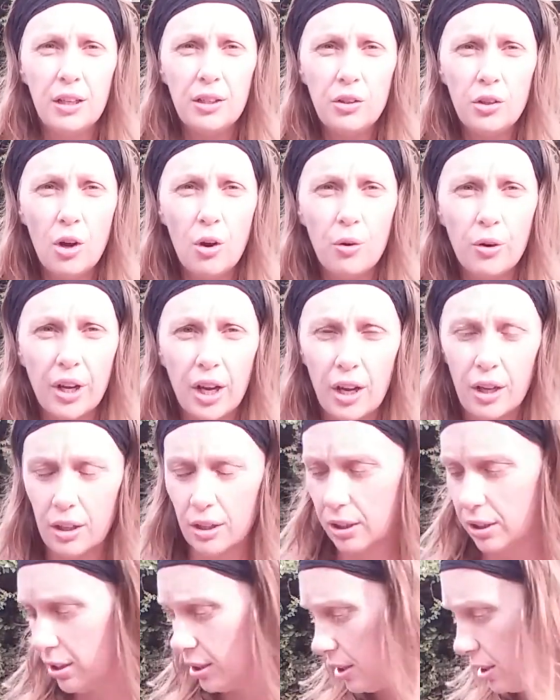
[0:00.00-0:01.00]
in yoga.
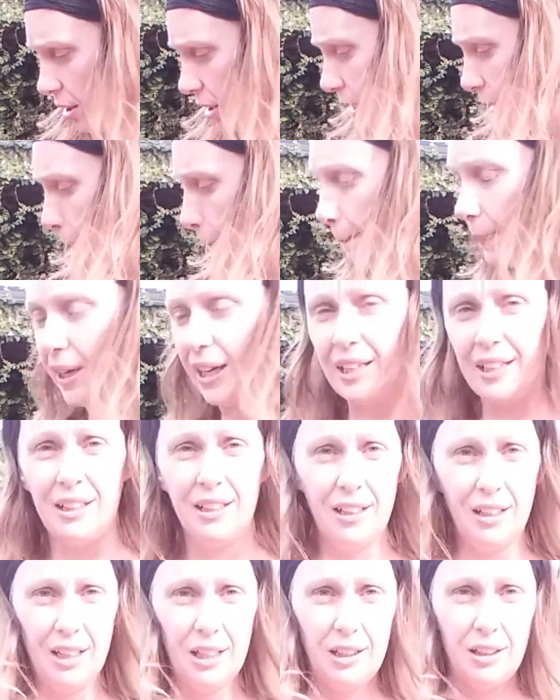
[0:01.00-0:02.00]
But
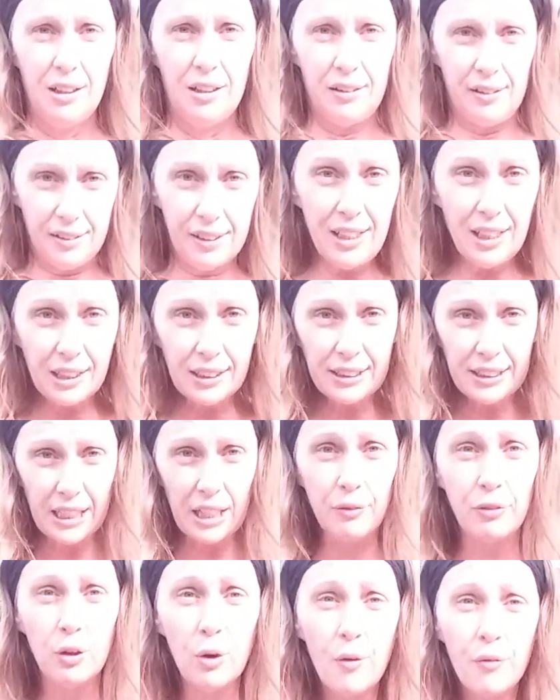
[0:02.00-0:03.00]
this,
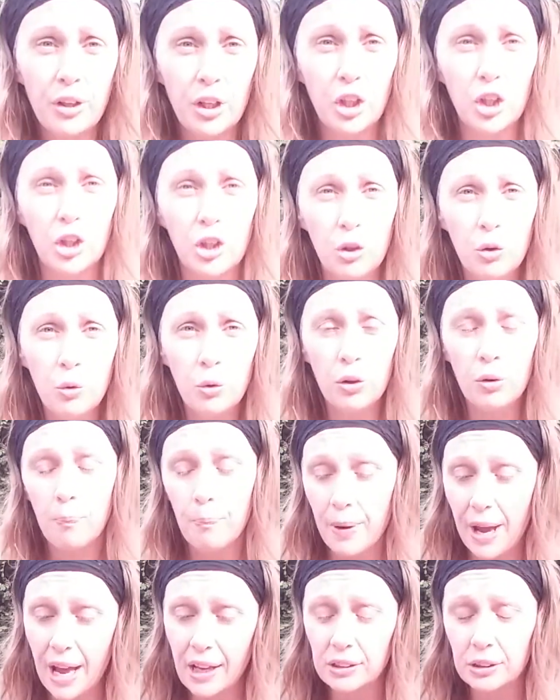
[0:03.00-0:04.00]
if you have an acute
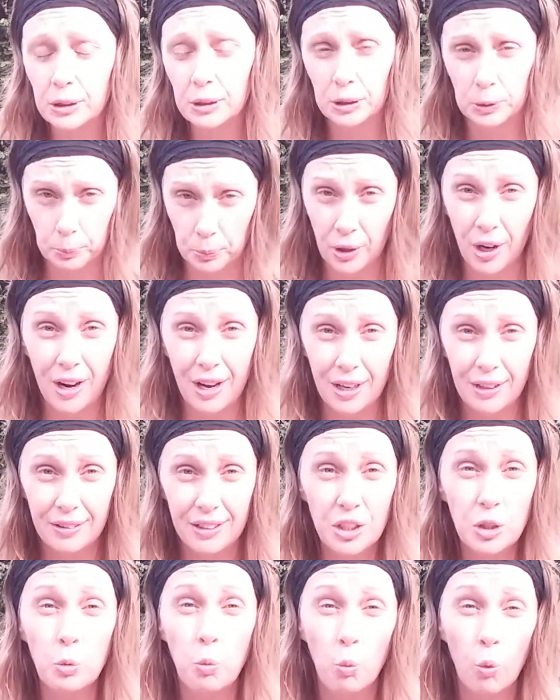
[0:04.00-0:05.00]
back sprain,
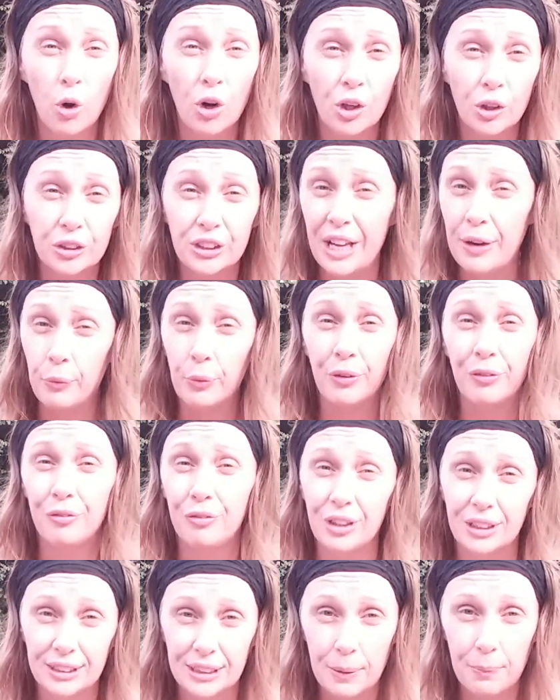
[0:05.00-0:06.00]
this works and will
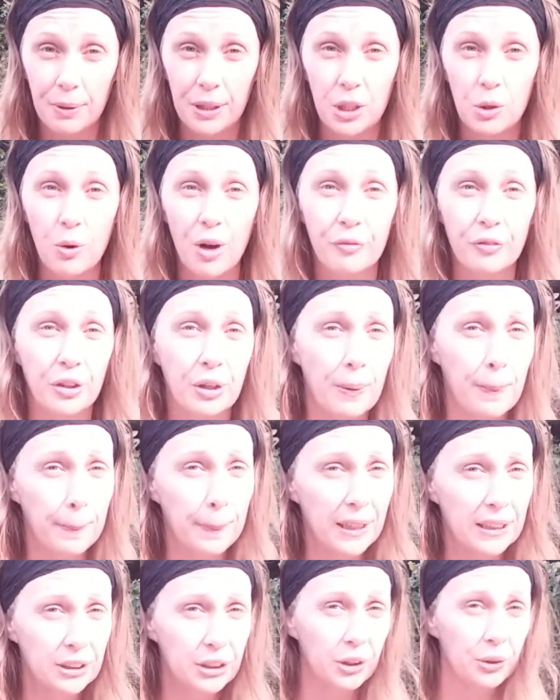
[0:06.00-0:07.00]
fix it, but you have to
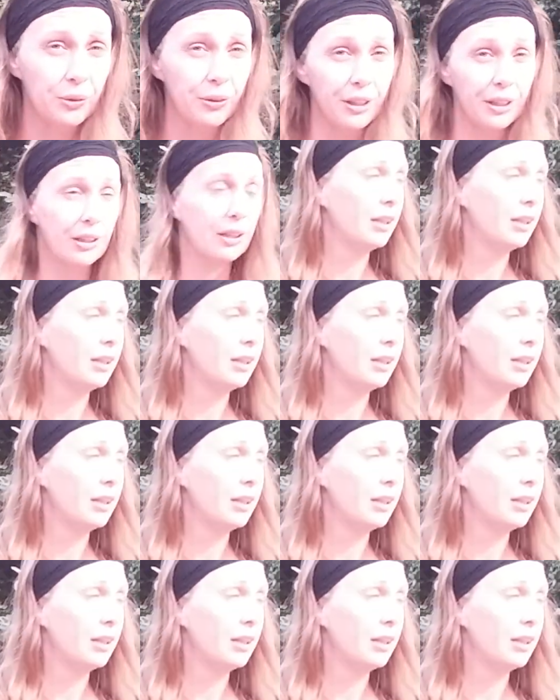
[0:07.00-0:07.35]
commit to it.